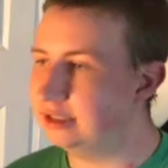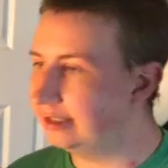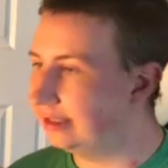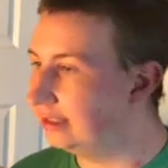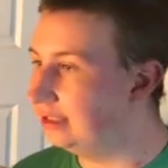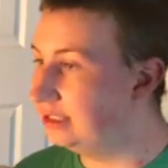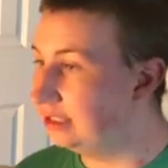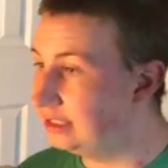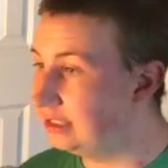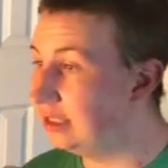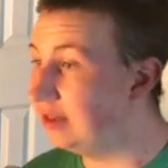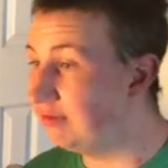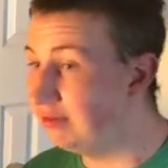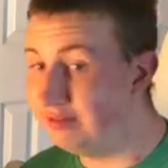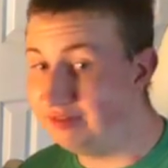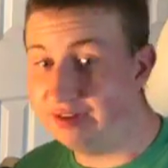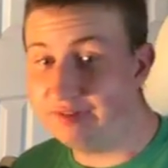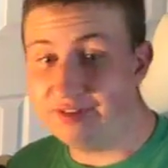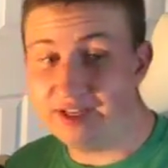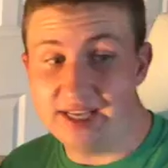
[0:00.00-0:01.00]
the
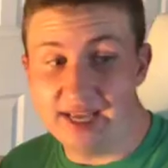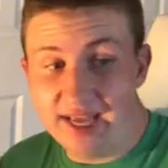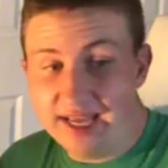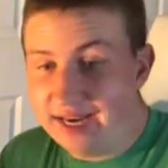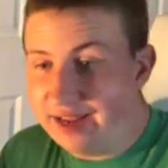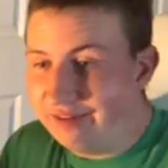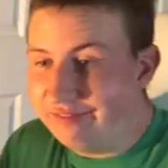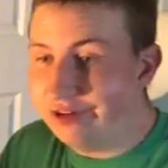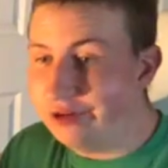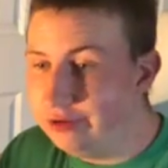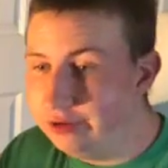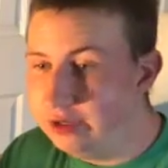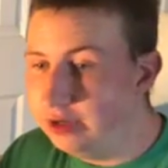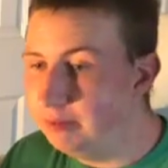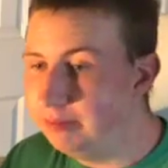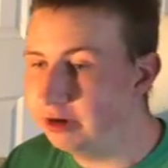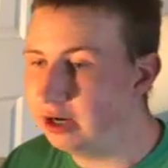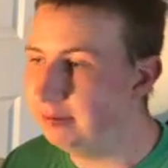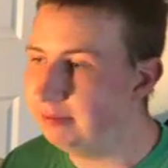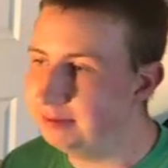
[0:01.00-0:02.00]
GT350, and I've heard no
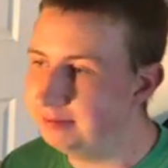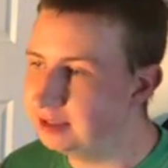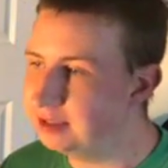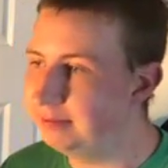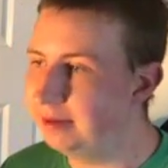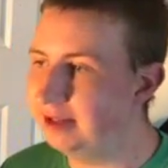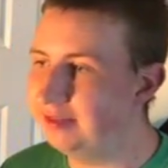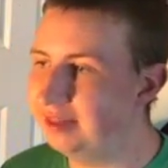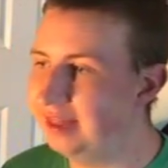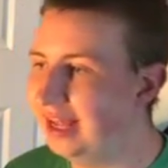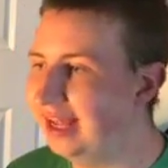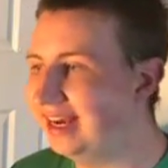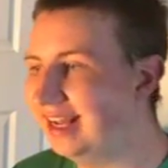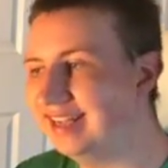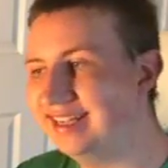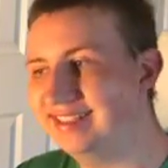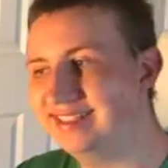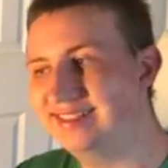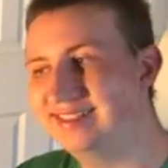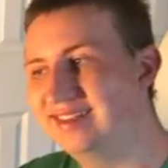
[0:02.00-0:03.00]
problems about that.
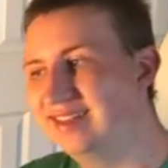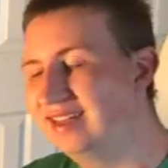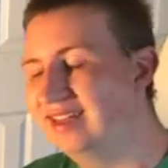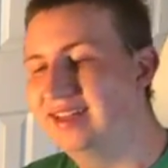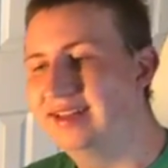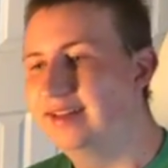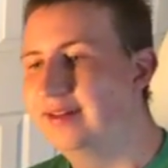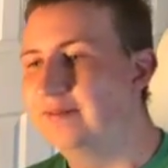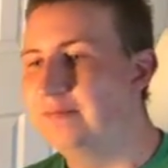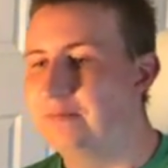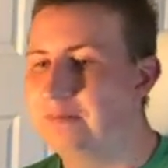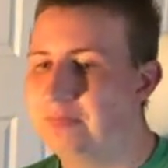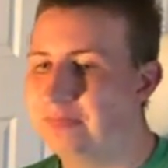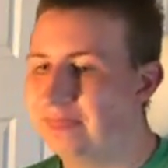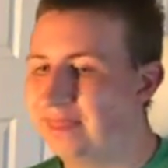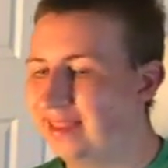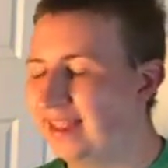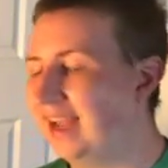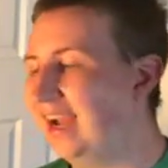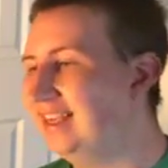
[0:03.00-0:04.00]

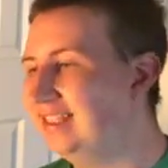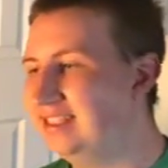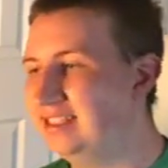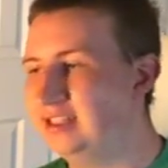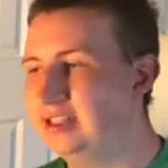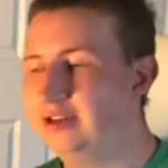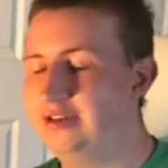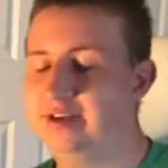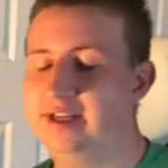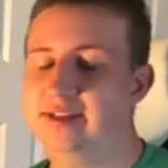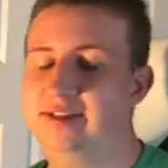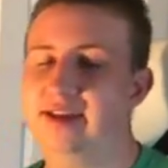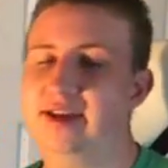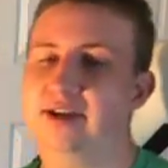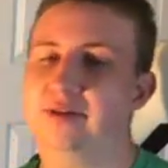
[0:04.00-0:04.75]
I disagree there,